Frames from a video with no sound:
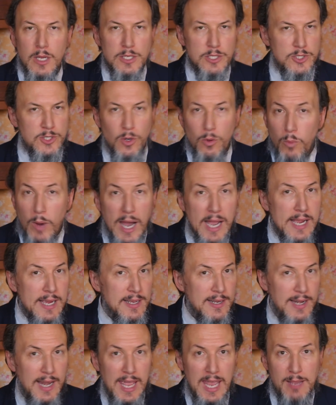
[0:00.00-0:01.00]
So
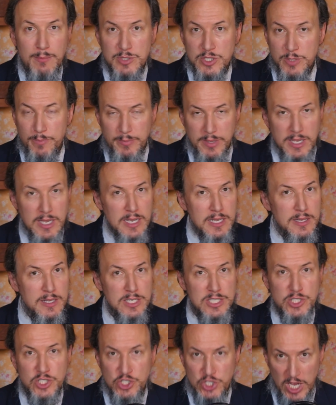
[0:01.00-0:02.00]
Wyatt claims to be in
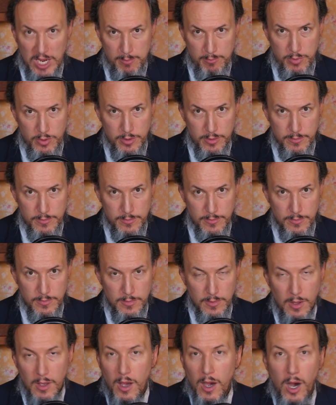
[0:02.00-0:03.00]
this chamber,
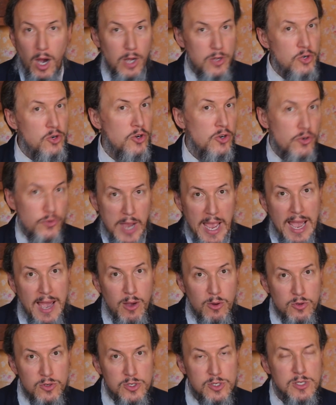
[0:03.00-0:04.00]

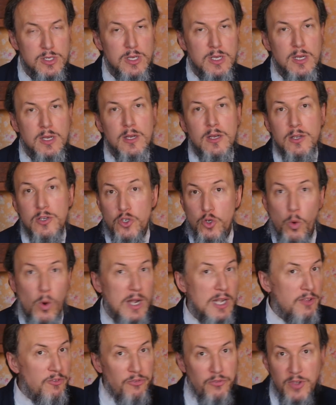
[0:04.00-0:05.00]
underground,
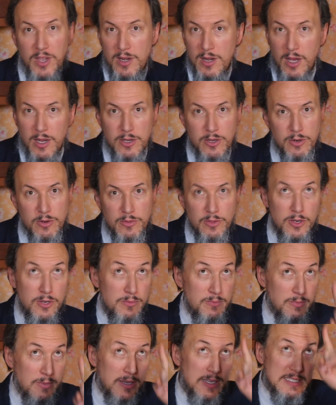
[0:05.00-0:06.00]
20 feet under
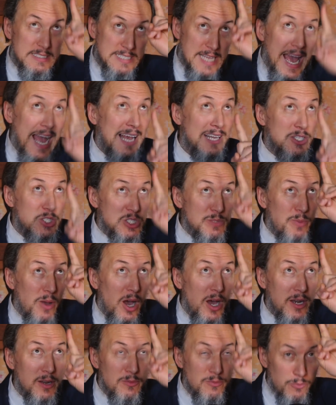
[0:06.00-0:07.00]
the exact
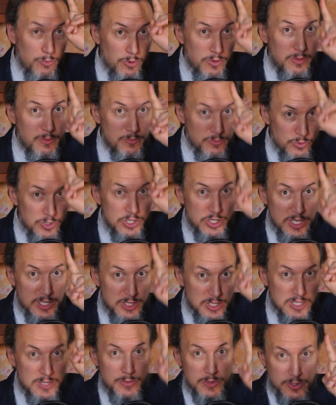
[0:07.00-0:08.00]
spot of where
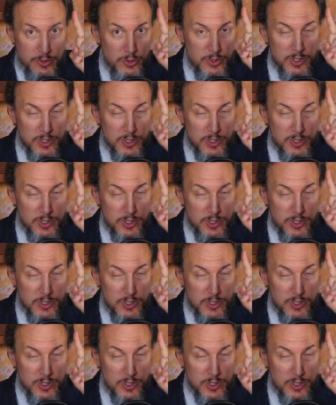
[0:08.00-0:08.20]
Jesus was